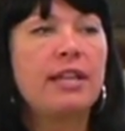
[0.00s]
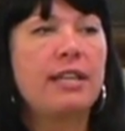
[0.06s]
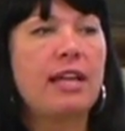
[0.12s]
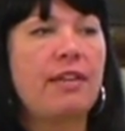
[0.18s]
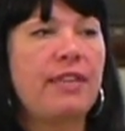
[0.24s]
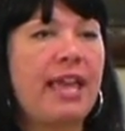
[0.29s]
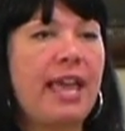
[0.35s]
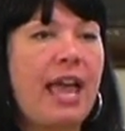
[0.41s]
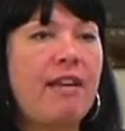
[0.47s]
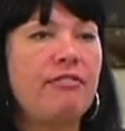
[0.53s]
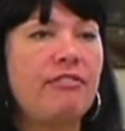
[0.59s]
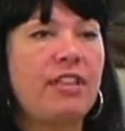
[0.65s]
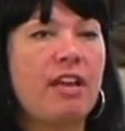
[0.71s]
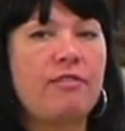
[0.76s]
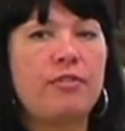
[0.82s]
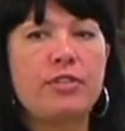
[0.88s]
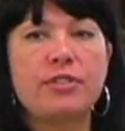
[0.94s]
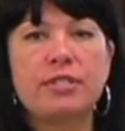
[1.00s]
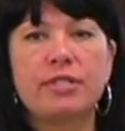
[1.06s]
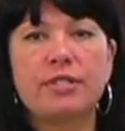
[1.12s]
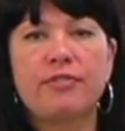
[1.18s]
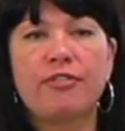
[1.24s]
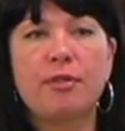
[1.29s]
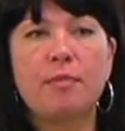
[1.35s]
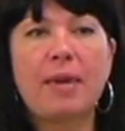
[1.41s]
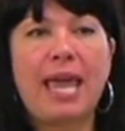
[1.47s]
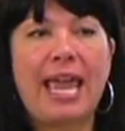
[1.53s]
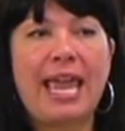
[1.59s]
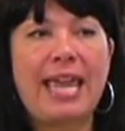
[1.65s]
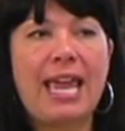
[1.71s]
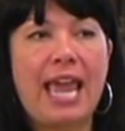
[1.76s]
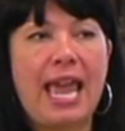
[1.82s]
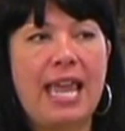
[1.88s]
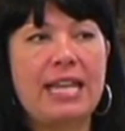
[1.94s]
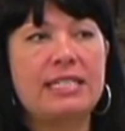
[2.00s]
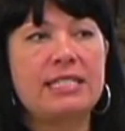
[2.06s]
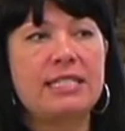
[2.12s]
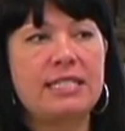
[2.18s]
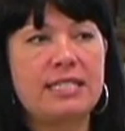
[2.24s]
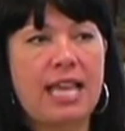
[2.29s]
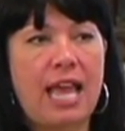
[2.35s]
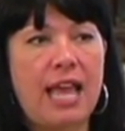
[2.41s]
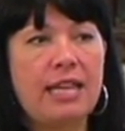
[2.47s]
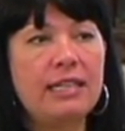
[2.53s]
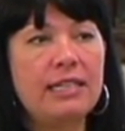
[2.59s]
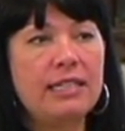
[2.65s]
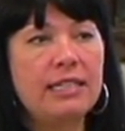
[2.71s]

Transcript: Now they have levels from A to Z,